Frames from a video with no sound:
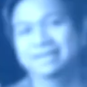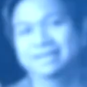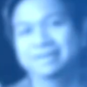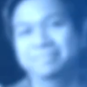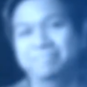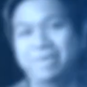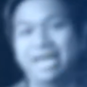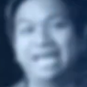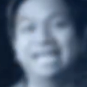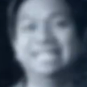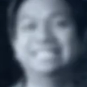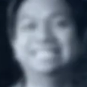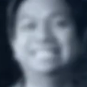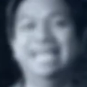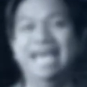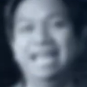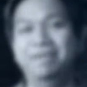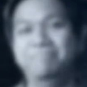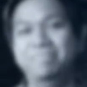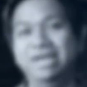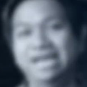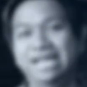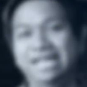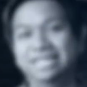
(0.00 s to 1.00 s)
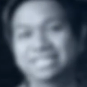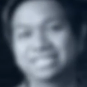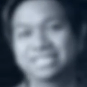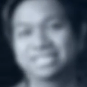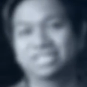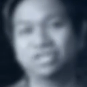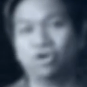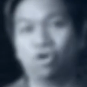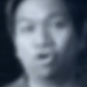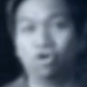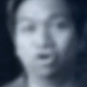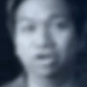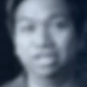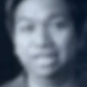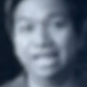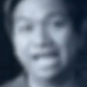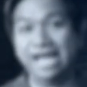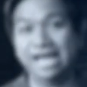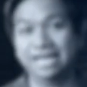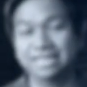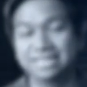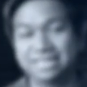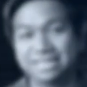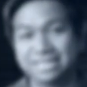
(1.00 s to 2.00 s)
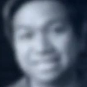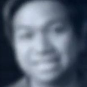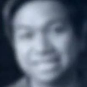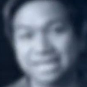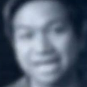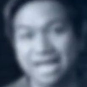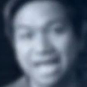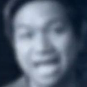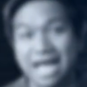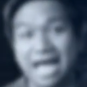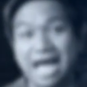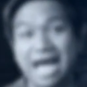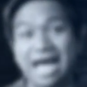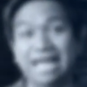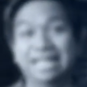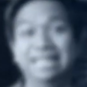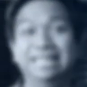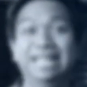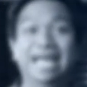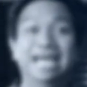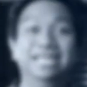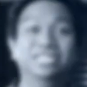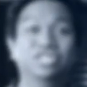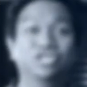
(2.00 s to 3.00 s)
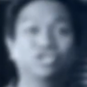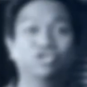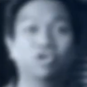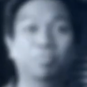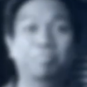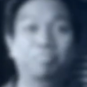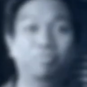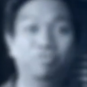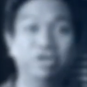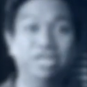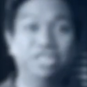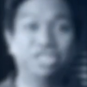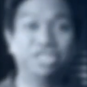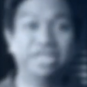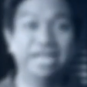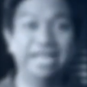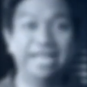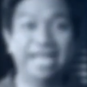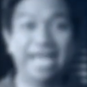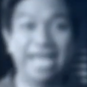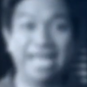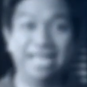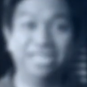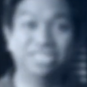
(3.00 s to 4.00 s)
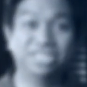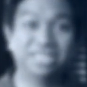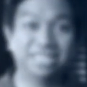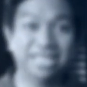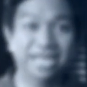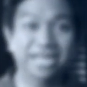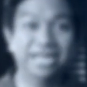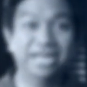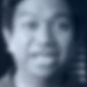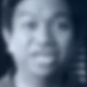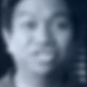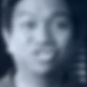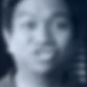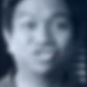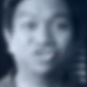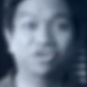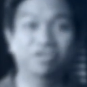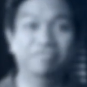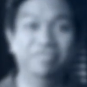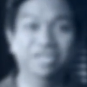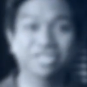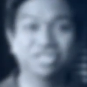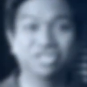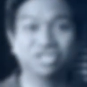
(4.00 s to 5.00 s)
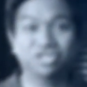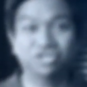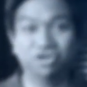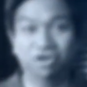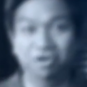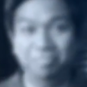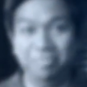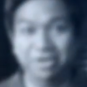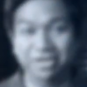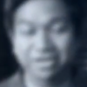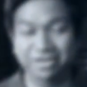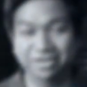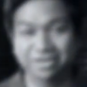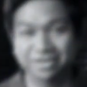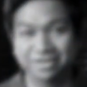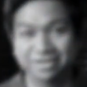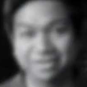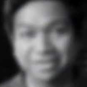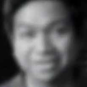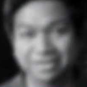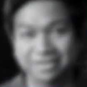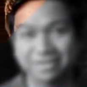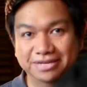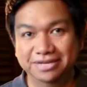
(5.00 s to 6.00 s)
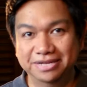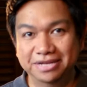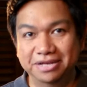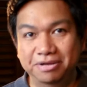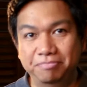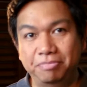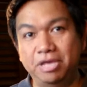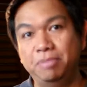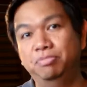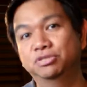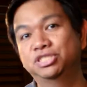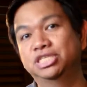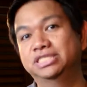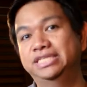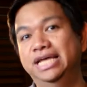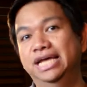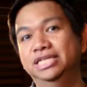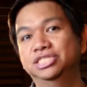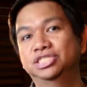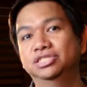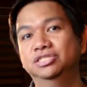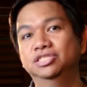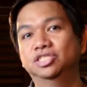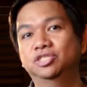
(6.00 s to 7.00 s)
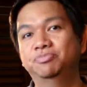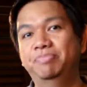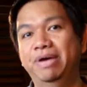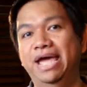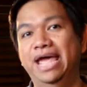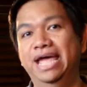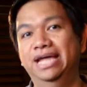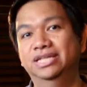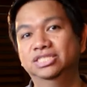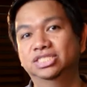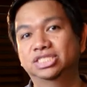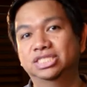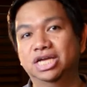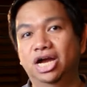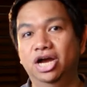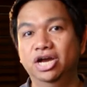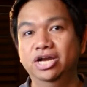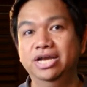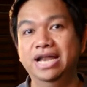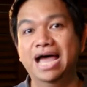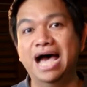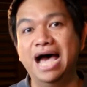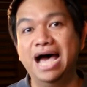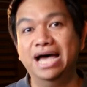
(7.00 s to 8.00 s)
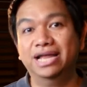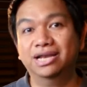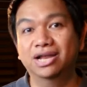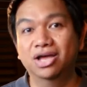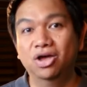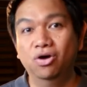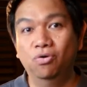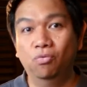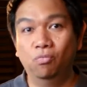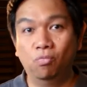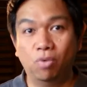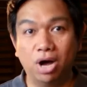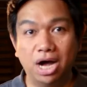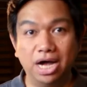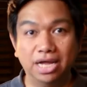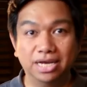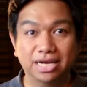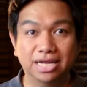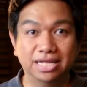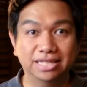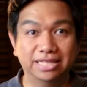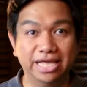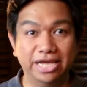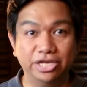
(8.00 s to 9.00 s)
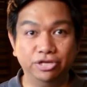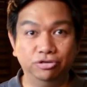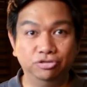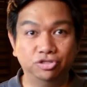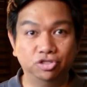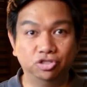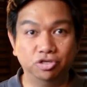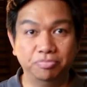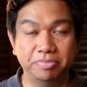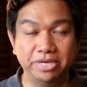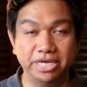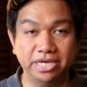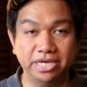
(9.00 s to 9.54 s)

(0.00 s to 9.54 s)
make it 10 minutes or less unless you're preaching a Sunday service sermon. People's attention spans are not what they used to be.